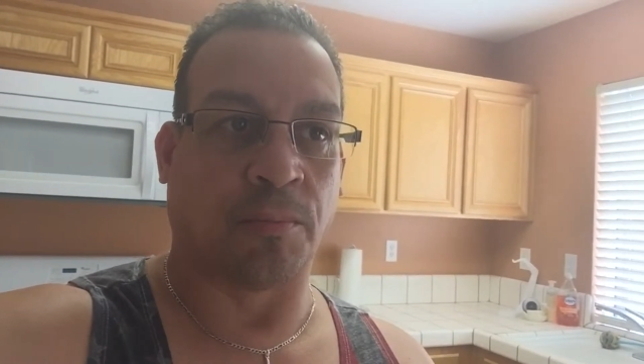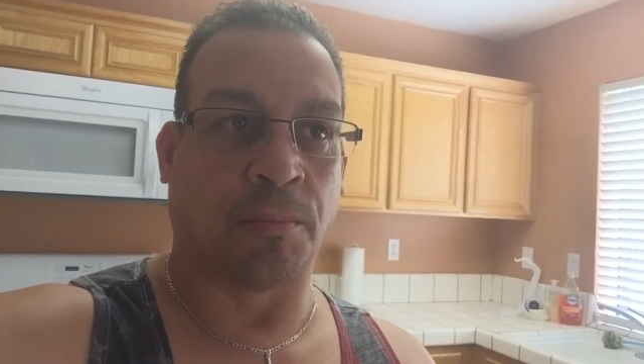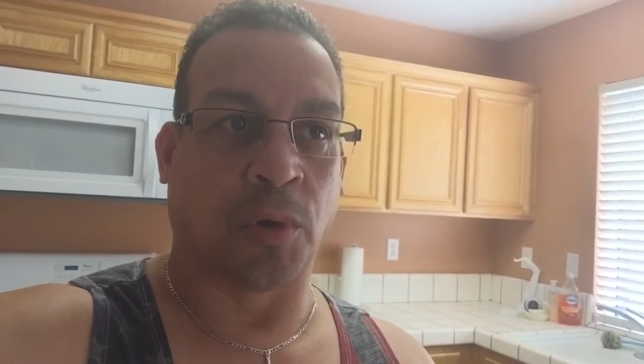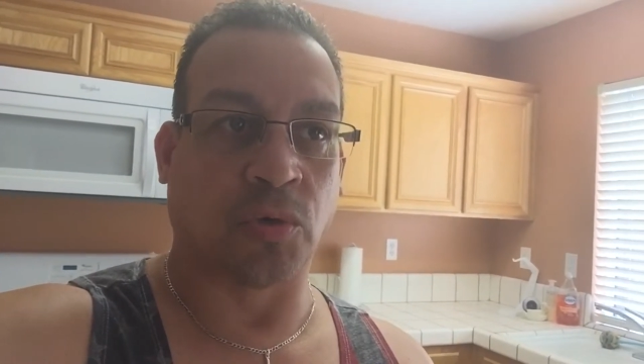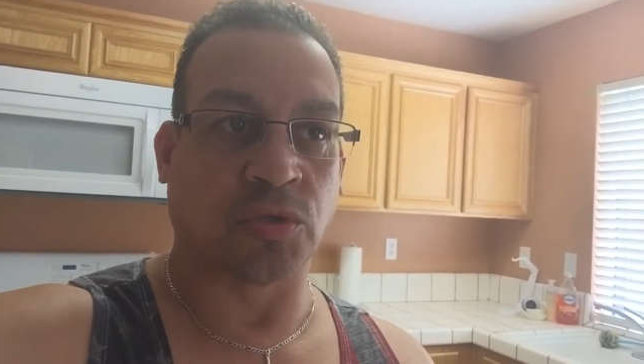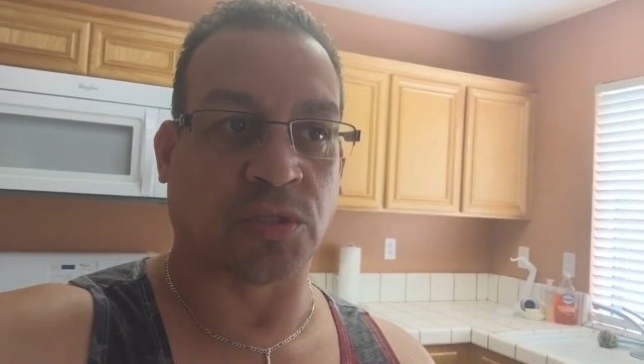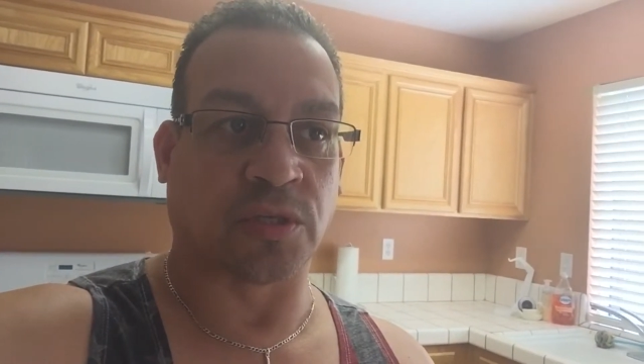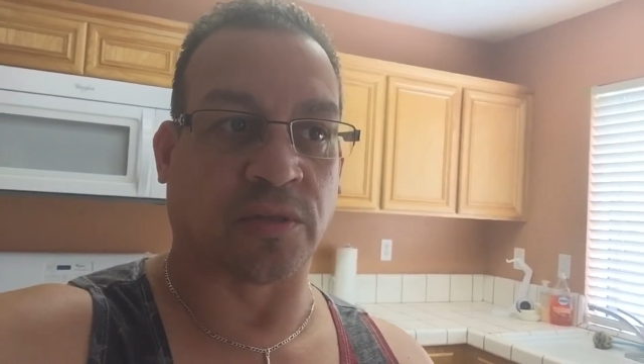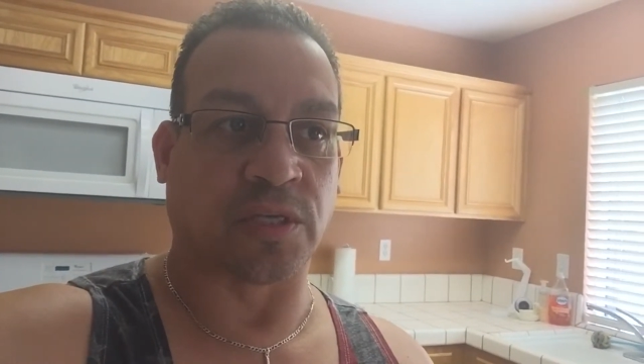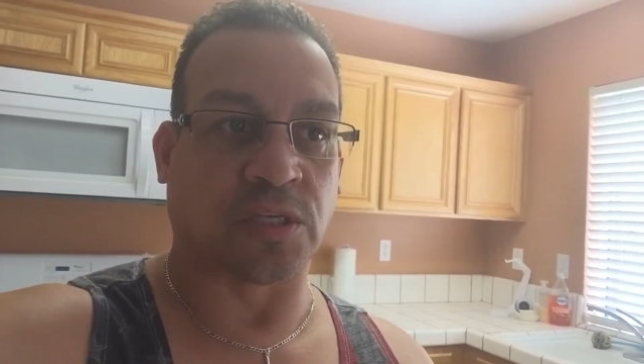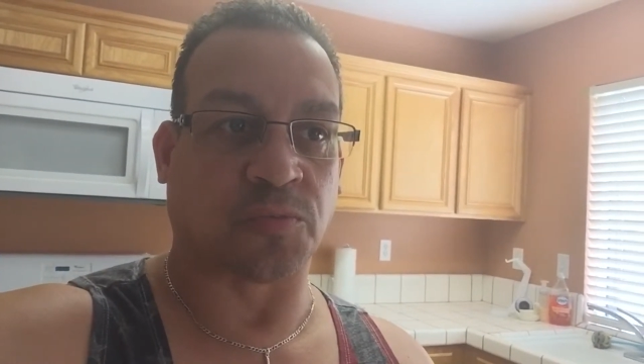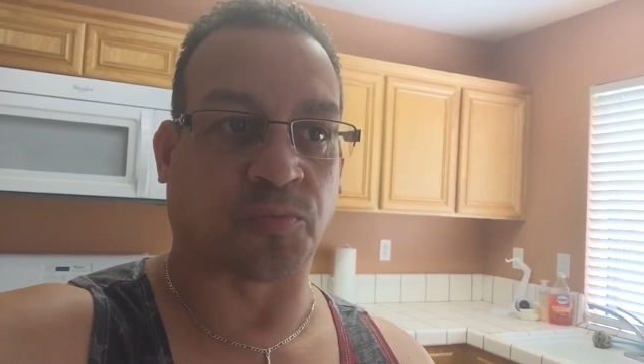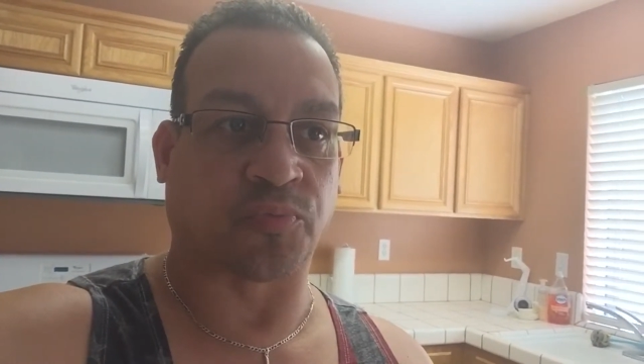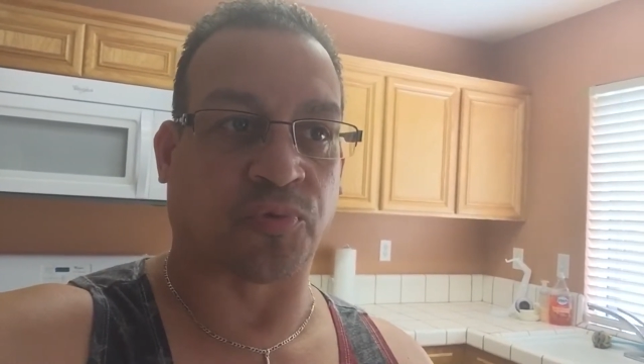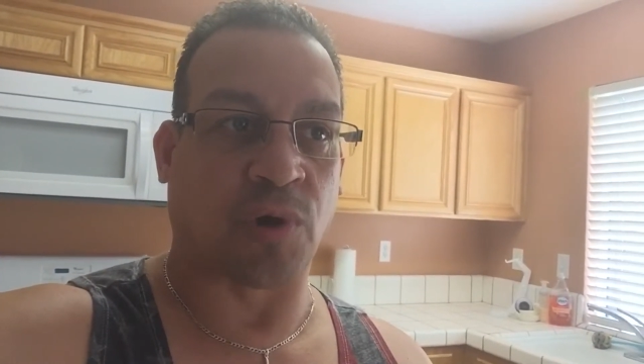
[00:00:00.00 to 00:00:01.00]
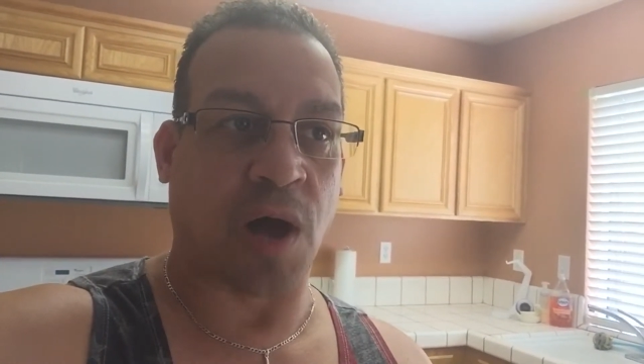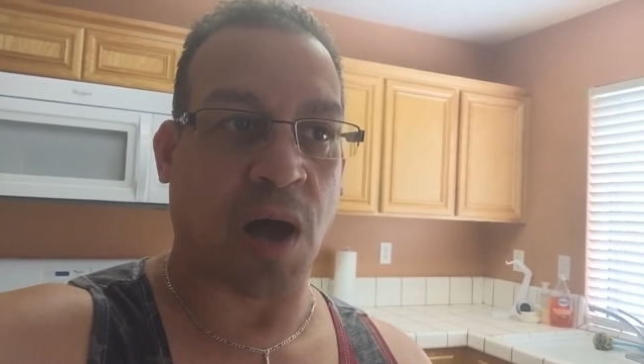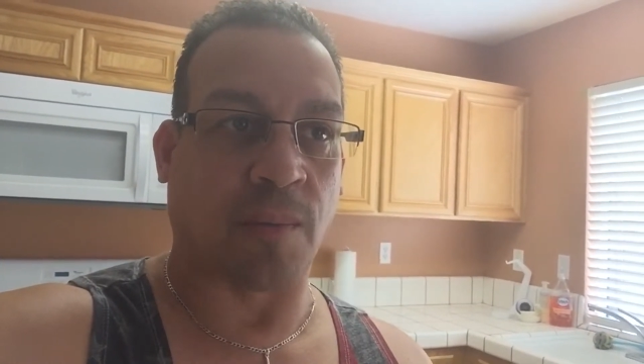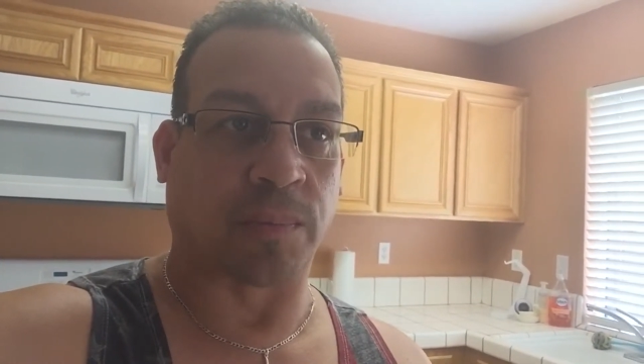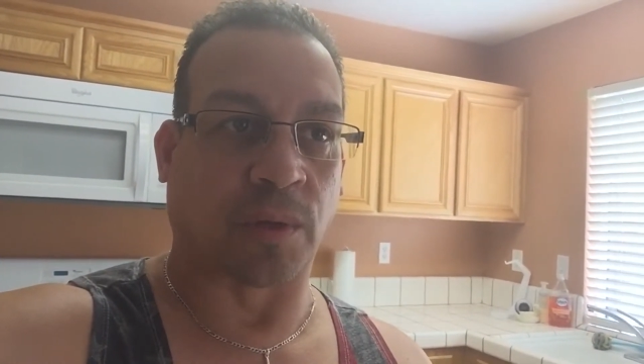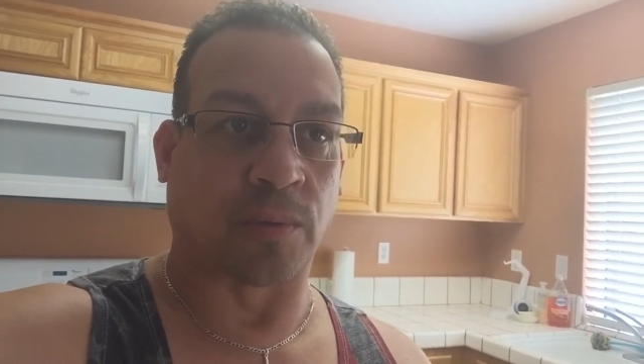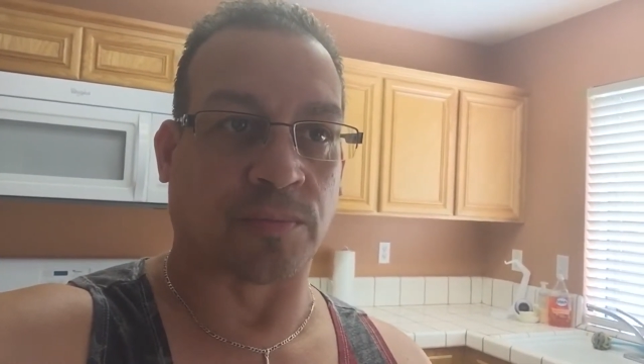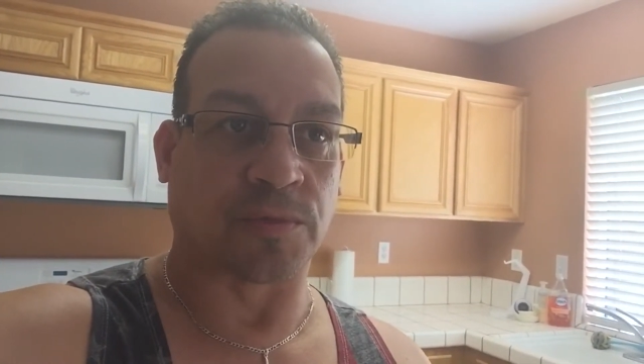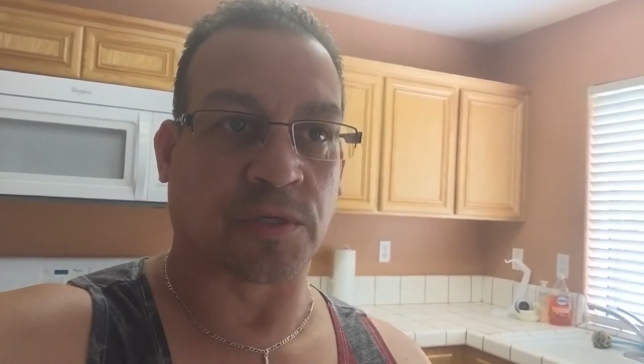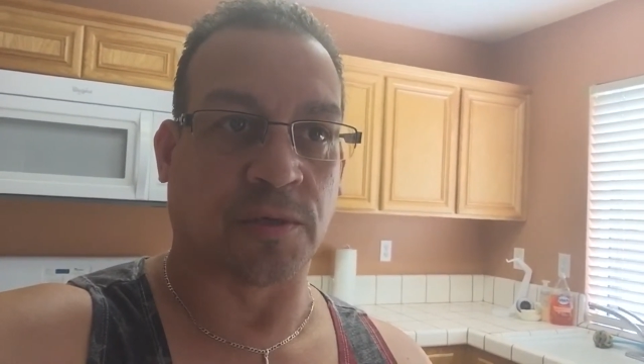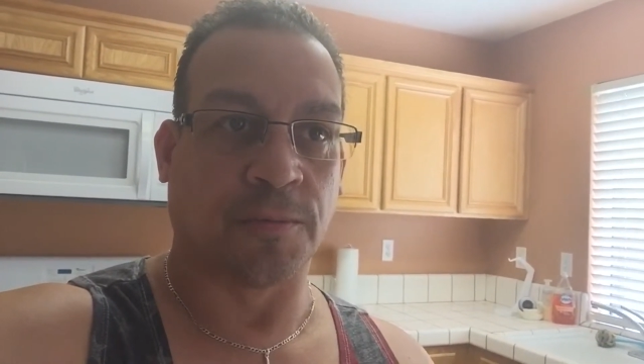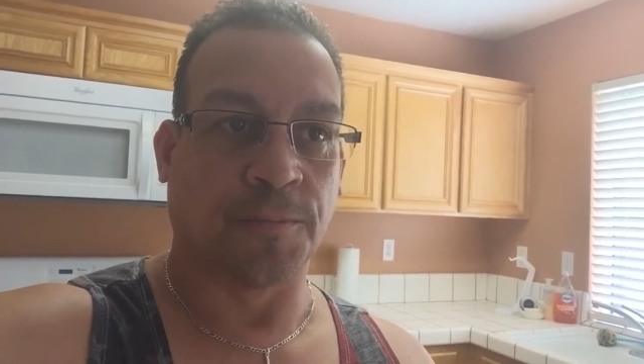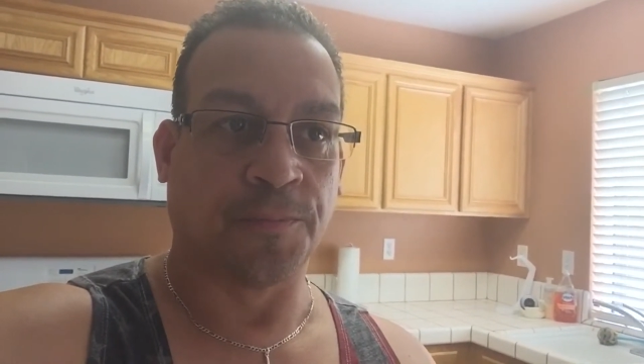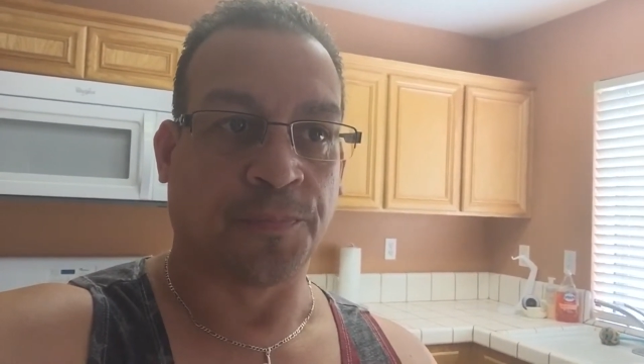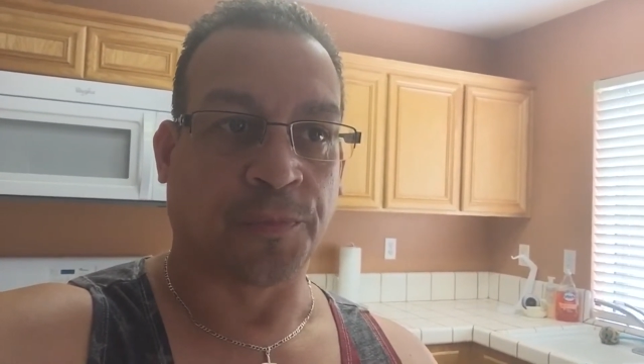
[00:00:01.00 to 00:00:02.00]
most of these problems,